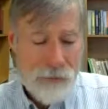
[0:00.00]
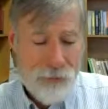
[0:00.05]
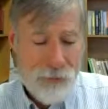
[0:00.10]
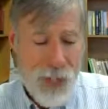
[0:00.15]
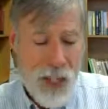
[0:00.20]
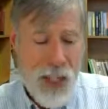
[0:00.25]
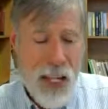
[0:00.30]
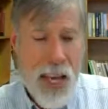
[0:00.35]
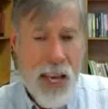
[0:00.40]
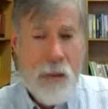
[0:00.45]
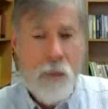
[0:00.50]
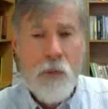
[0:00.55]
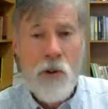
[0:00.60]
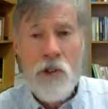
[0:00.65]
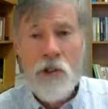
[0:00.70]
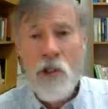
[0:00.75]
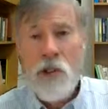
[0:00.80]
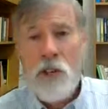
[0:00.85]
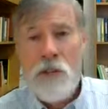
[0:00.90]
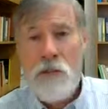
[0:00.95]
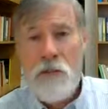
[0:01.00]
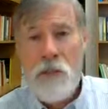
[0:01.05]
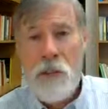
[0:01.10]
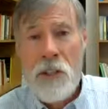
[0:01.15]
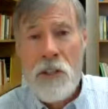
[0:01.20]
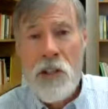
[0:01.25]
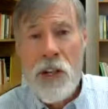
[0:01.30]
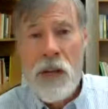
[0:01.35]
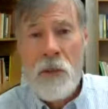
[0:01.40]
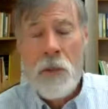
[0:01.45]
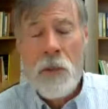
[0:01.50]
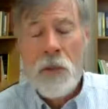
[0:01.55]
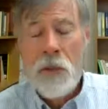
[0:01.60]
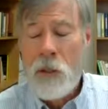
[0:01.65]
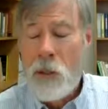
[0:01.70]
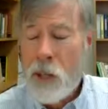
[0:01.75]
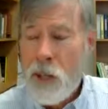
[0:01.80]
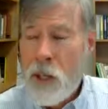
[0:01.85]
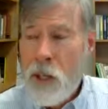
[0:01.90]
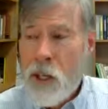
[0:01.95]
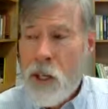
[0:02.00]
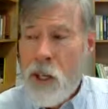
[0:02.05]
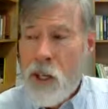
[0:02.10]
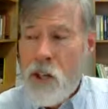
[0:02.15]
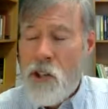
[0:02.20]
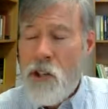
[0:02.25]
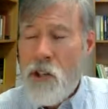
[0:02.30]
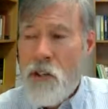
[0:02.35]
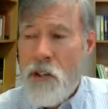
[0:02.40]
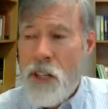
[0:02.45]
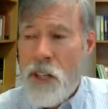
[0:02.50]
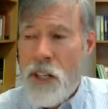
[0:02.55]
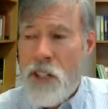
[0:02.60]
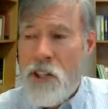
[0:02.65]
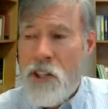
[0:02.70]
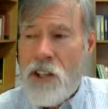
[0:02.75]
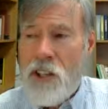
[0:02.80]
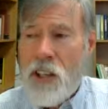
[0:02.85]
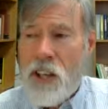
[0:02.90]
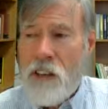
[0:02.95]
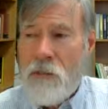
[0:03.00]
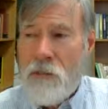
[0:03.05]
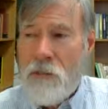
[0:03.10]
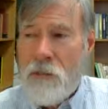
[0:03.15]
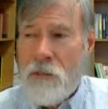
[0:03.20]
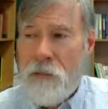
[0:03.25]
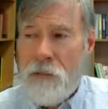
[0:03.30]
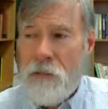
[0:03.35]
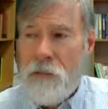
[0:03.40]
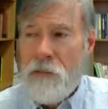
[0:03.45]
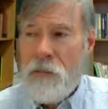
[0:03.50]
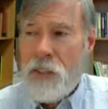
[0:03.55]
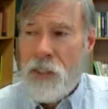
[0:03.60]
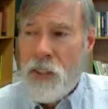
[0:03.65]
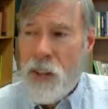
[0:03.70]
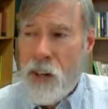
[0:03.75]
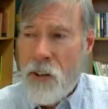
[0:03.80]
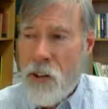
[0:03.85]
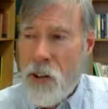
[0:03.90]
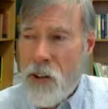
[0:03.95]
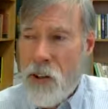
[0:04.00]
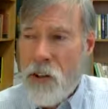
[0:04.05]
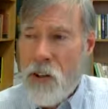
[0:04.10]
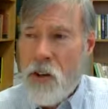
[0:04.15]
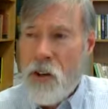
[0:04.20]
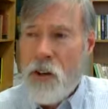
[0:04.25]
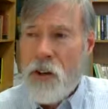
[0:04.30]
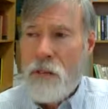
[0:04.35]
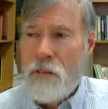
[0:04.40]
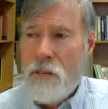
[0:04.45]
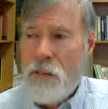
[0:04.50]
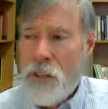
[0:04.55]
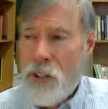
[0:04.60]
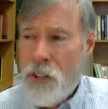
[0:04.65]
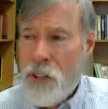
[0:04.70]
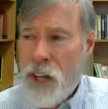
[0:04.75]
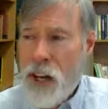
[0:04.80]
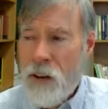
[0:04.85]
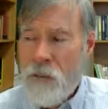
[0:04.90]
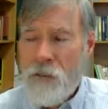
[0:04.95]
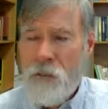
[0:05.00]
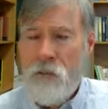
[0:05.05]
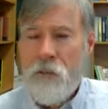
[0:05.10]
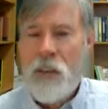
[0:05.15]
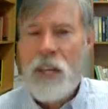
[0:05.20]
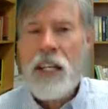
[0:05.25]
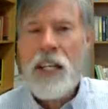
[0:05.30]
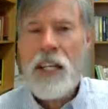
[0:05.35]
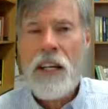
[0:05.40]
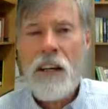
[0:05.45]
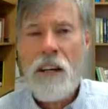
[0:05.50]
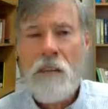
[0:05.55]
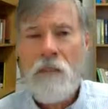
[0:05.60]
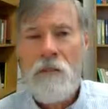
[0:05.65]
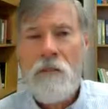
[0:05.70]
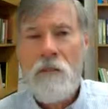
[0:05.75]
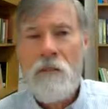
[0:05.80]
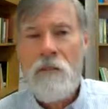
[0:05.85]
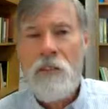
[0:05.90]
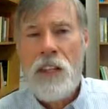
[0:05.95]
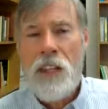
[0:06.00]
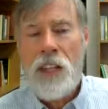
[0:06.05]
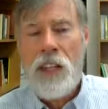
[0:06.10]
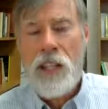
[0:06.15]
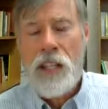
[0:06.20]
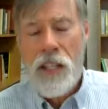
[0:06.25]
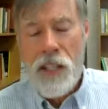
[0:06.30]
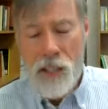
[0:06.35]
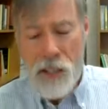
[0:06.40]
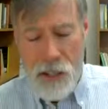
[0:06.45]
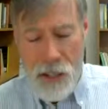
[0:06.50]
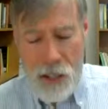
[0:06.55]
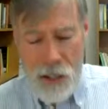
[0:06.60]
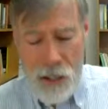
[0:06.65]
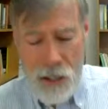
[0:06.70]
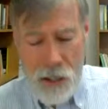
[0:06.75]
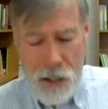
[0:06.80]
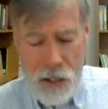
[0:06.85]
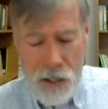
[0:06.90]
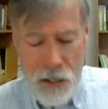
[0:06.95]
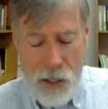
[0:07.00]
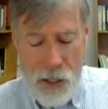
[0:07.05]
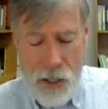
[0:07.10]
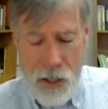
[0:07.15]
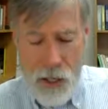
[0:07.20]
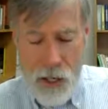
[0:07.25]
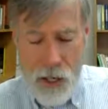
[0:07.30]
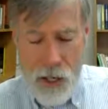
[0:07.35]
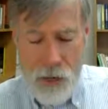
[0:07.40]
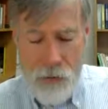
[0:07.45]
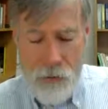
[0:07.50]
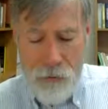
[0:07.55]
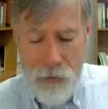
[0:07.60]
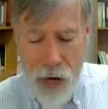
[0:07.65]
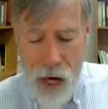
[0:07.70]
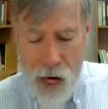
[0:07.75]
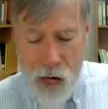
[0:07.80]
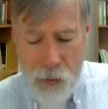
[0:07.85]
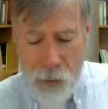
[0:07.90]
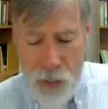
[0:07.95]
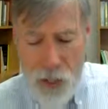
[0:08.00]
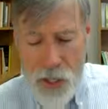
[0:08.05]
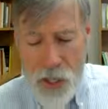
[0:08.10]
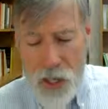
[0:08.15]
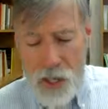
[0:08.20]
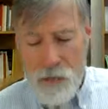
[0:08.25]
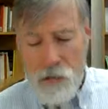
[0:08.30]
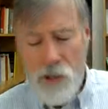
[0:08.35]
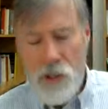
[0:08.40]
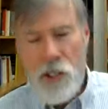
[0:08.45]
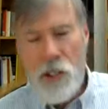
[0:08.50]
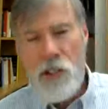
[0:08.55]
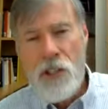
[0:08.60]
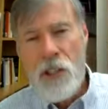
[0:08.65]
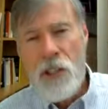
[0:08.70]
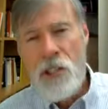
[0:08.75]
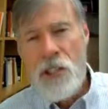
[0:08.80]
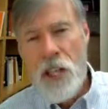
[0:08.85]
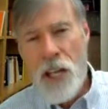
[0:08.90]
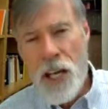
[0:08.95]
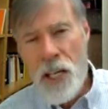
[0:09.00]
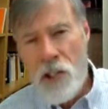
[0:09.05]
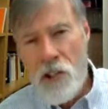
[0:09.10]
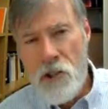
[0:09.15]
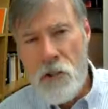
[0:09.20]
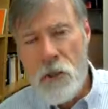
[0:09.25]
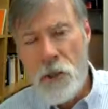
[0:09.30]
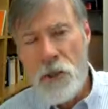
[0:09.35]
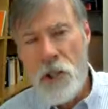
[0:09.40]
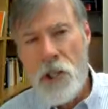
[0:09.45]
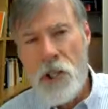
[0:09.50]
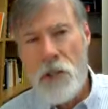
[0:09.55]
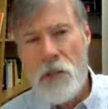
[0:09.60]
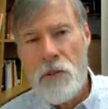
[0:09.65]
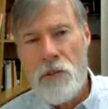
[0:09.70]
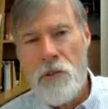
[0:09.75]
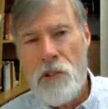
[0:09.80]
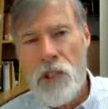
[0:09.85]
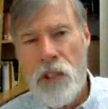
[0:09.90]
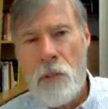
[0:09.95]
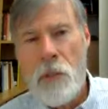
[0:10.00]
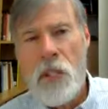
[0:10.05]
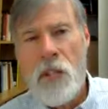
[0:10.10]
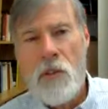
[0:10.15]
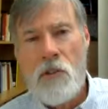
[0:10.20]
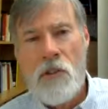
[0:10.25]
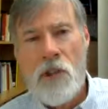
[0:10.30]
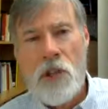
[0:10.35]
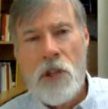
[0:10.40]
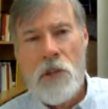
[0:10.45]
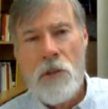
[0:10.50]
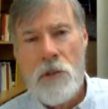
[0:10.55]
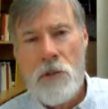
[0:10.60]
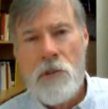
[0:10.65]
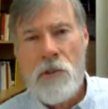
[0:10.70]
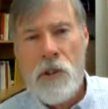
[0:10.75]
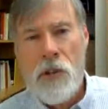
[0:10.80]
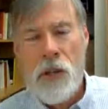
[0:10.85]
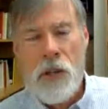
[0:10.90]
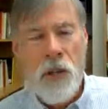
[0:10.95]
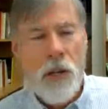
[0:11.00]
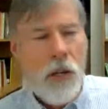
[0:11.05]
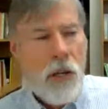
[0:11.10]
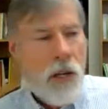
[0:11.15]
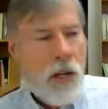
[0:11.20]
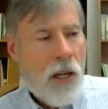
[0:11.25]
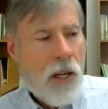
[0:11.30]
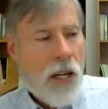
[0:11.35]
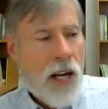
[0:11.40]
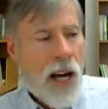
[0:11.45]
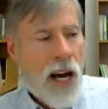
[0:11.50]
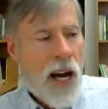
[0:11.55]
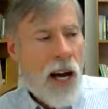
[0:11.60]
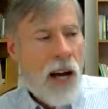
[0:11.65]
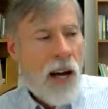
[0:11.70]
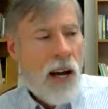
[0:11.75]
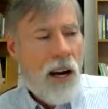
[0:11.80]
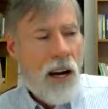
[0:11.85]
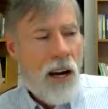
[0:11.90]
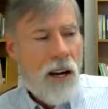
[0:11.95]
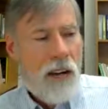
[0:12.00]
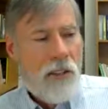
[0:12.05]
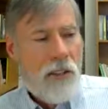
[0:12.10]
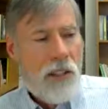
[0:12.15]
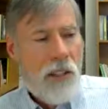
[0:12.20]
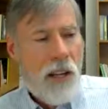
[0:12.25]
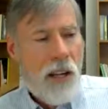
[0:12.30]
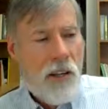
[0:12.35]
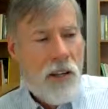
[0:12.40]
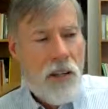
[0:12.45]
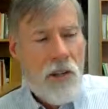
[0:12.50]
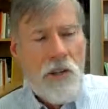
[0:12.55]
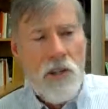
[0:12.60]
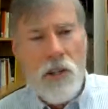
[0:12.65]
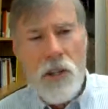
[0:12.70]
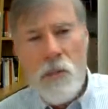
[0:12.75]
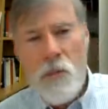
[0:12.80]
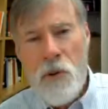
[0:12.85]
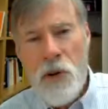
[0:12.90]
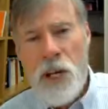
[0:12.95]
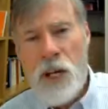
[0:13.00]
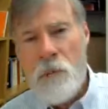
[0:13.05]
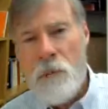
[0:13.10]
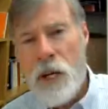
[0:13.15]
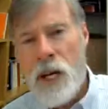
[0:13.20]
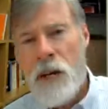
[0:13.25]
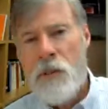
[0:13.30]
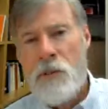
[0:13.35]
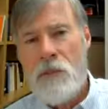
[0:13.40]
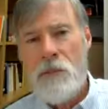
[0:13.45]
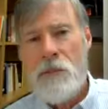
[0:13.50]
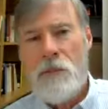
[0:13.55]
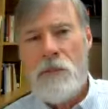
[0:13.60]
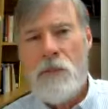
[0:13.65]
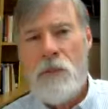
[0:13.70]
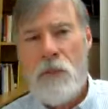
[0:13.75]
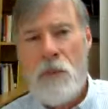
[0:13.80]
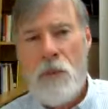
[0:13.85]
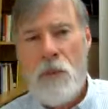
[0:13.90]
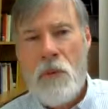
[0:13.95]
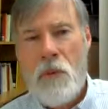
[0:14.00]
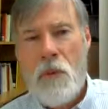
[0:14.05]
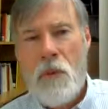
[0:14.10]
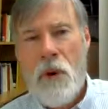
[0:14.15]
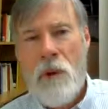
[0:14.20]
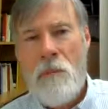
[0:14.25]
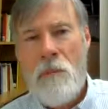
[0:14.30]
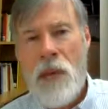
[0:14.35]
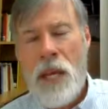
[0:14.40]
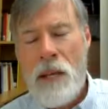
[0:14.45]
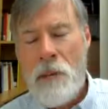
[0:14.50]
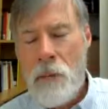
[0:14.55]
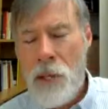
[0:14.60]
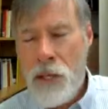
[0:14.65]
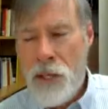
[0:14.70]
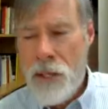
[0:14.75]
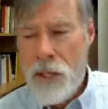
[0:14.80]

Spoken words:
a game preserve, for example, so that it's as if you're now free of the environment that gives you these contextual cues. Some of those cues are cues that bring about what may be